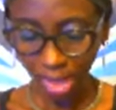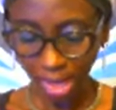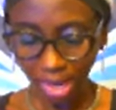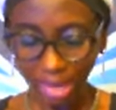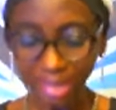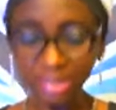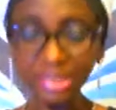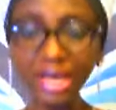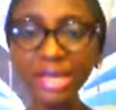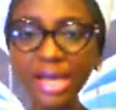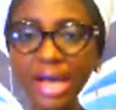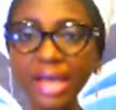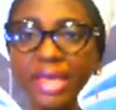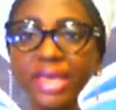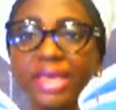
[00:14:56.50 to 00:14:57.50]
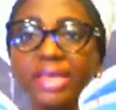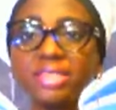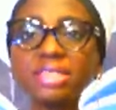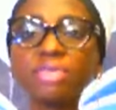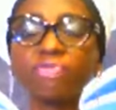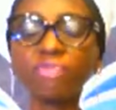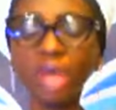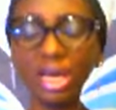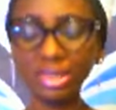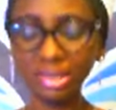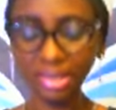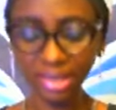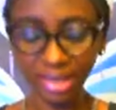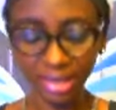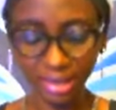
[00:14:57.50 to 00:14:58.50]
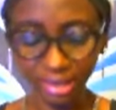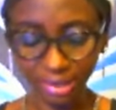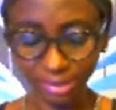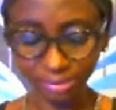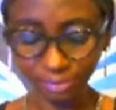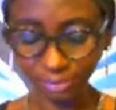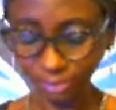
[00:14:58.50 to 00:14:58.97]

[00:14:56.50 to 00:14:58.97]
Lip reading: Isaiah 8 verse 10.